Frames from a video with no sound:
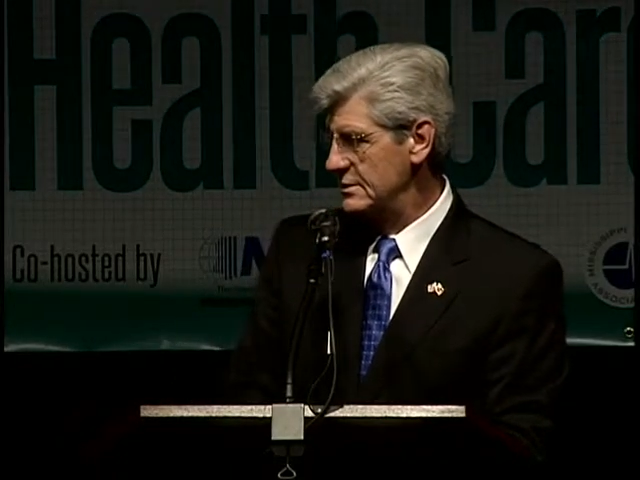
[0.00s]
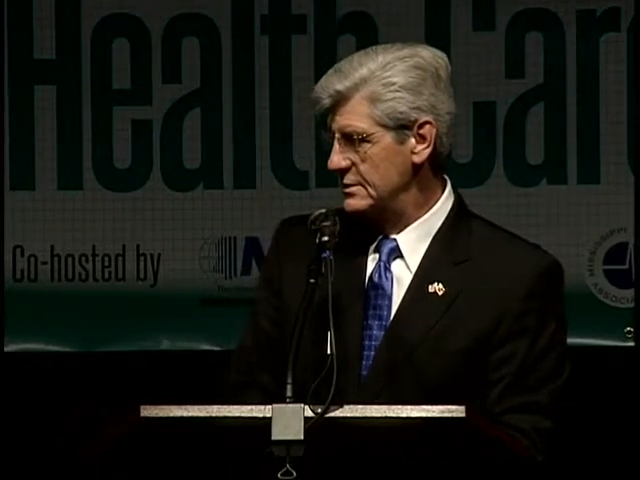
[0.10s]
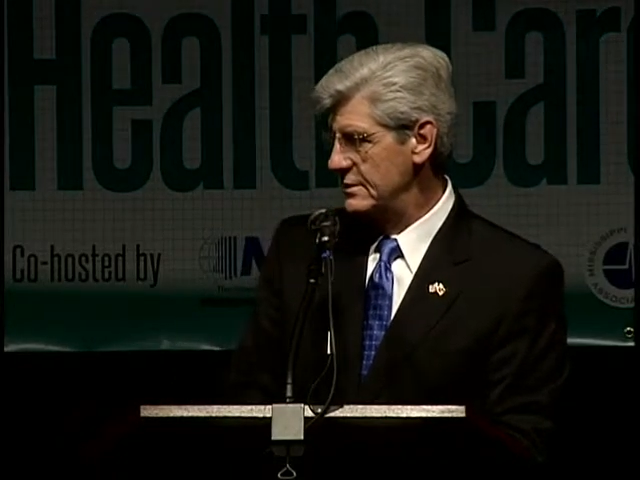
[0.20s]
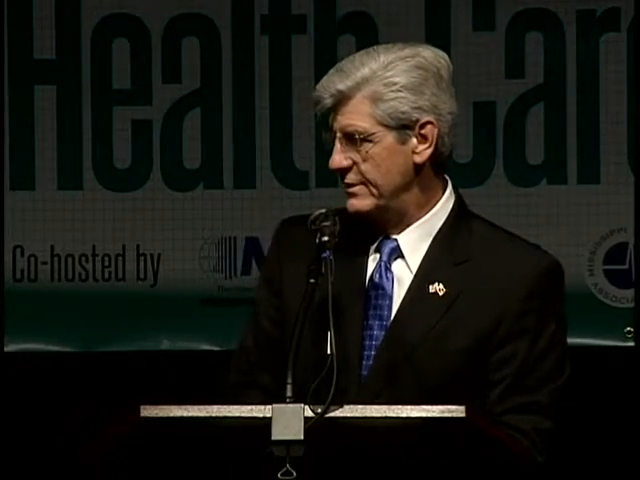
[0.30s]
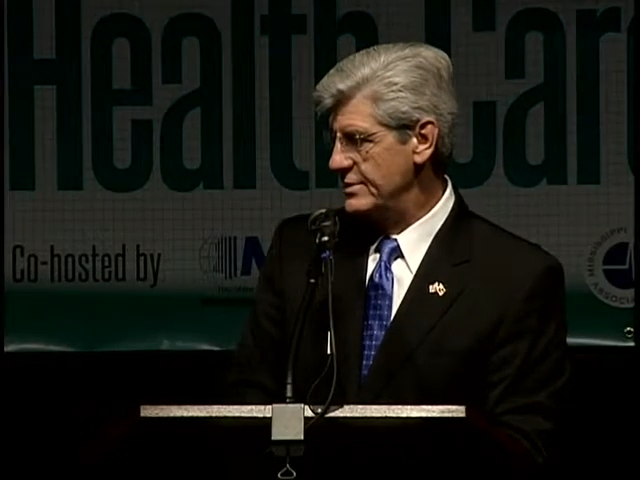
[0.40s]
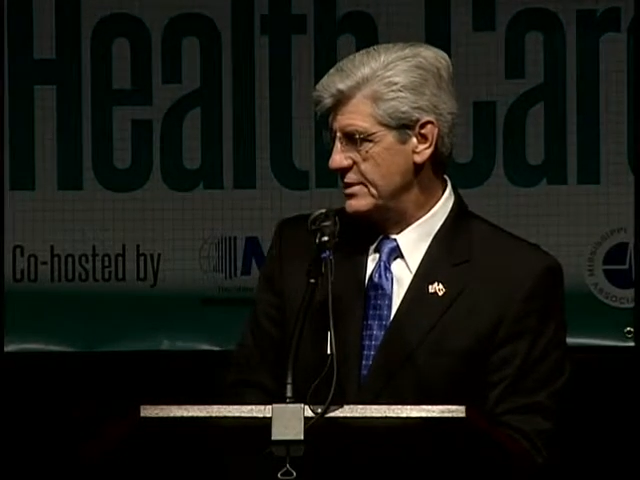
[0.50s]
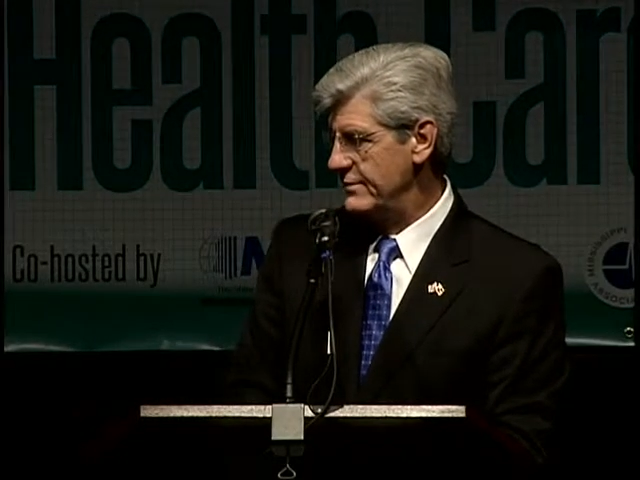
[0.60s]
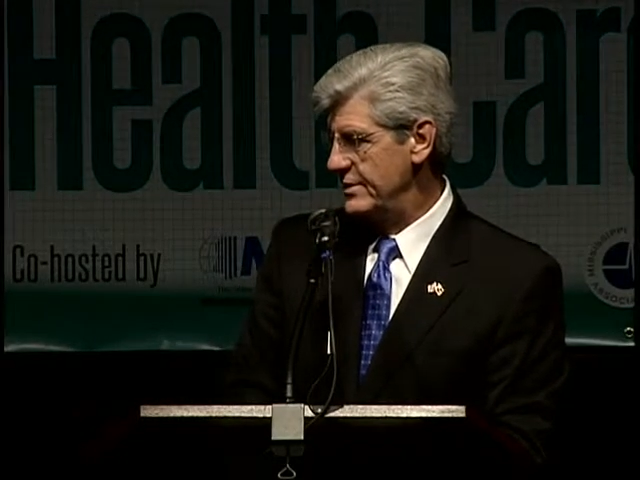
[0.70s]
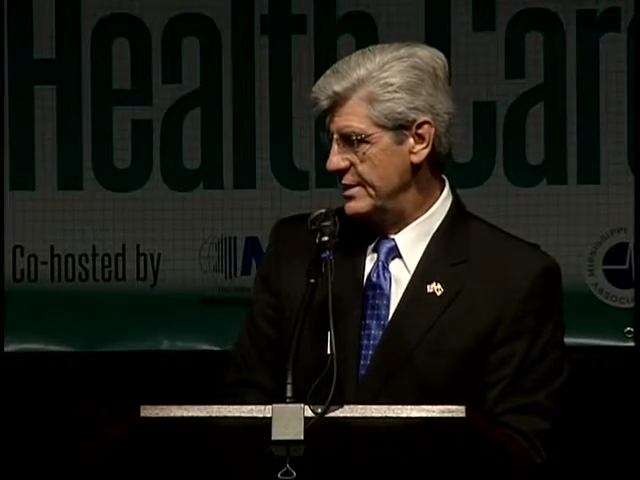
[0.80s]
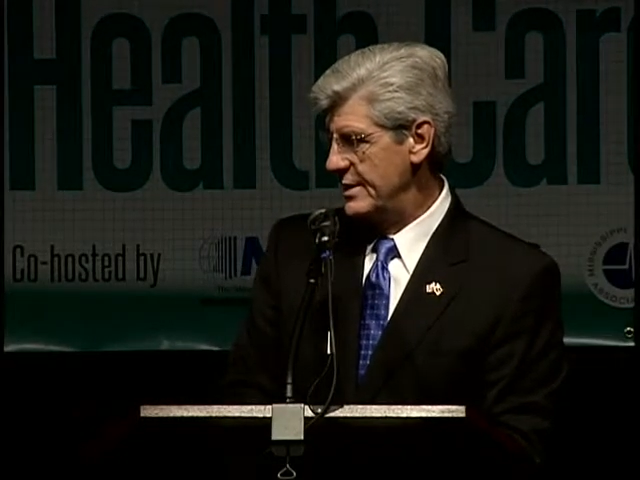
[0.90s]
of
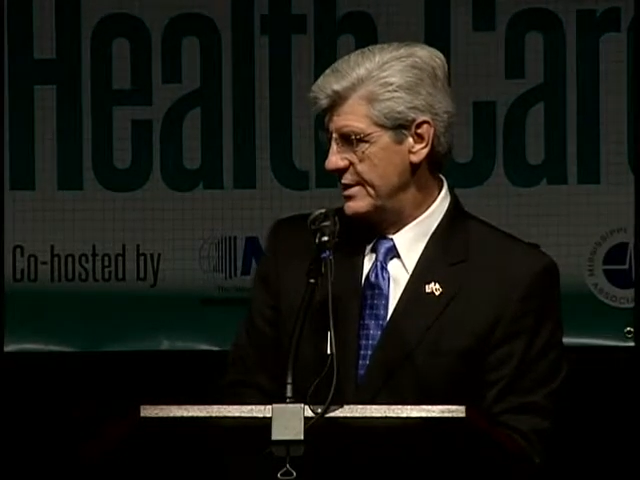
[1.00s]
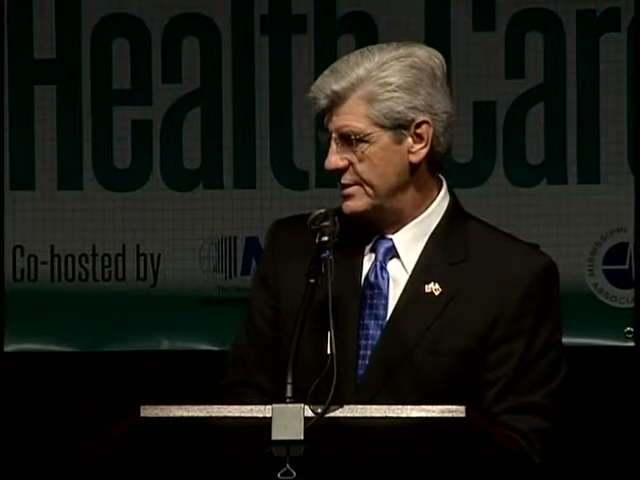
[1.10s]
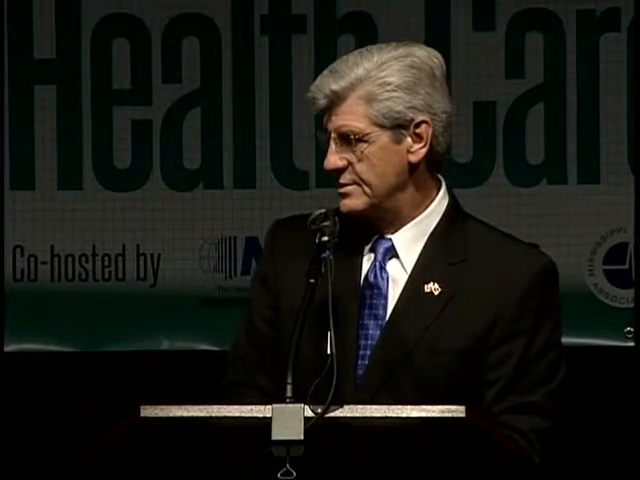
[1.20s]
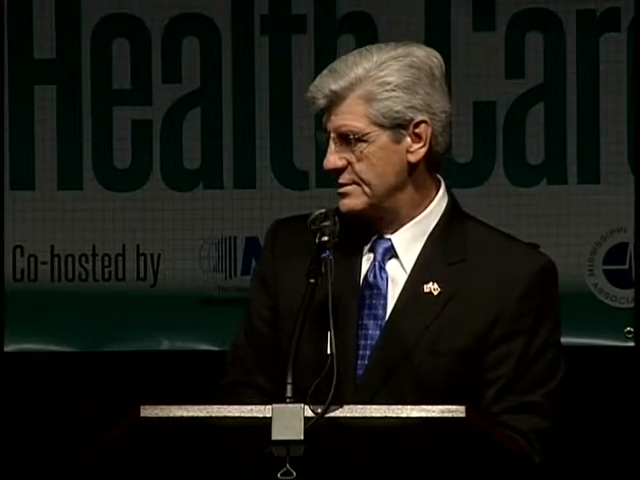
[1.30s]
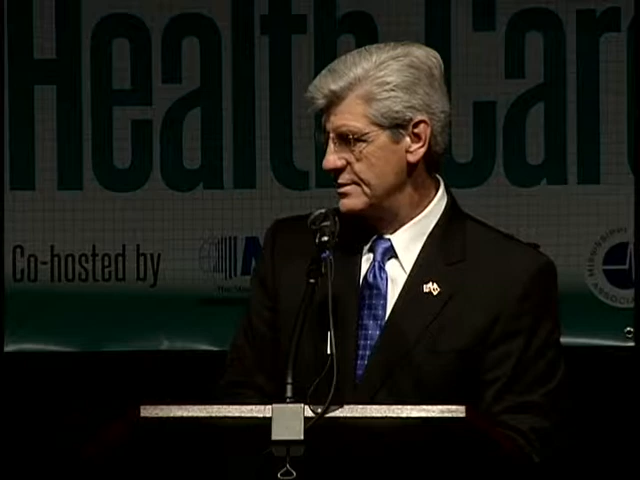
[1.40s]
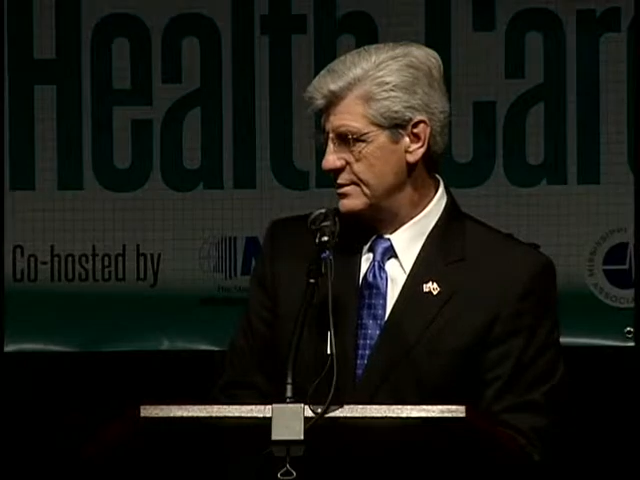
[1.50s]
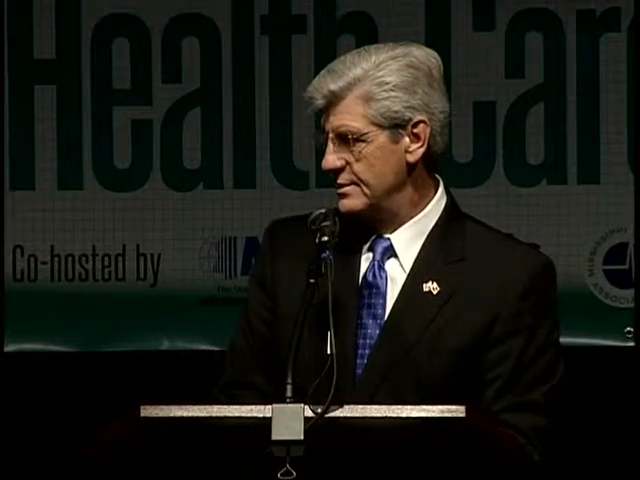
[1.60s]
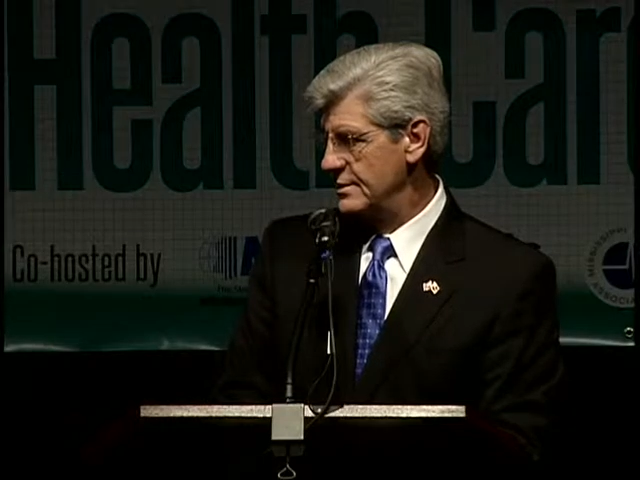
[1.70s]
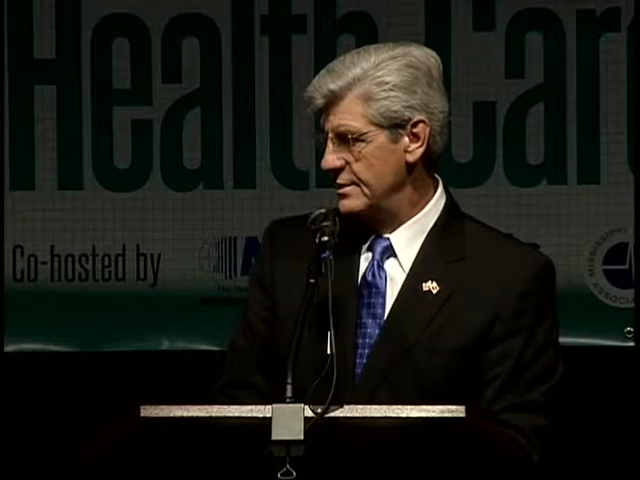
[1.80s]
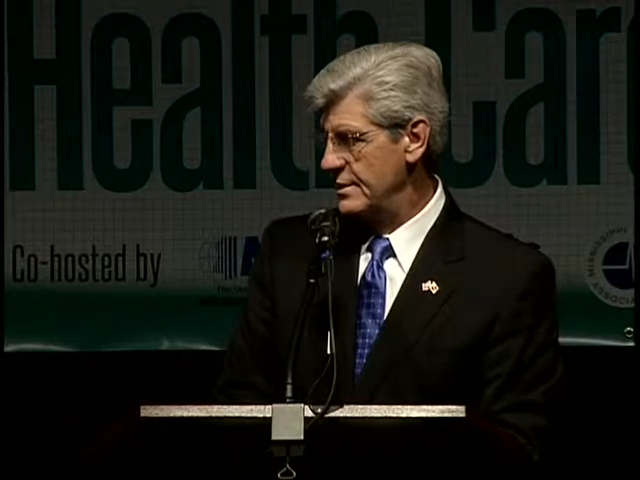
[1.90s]
HIV/AIDS,
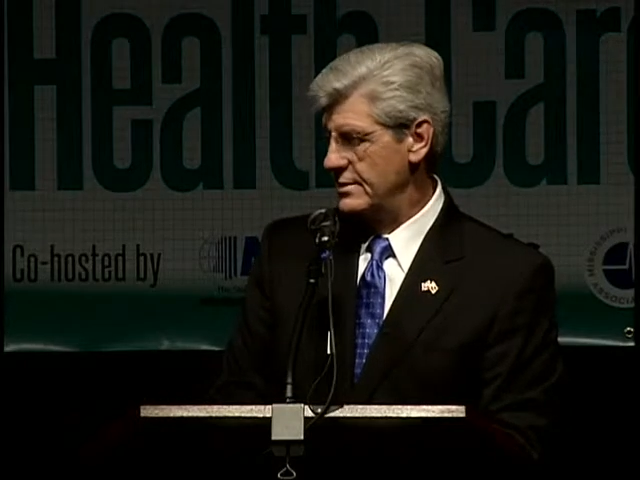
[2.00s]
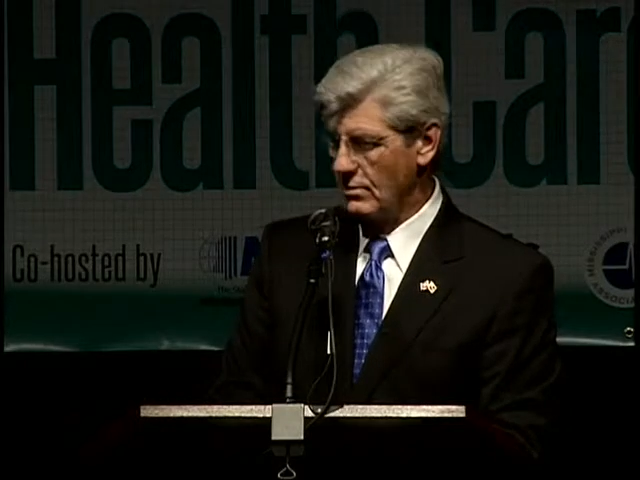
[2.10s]
and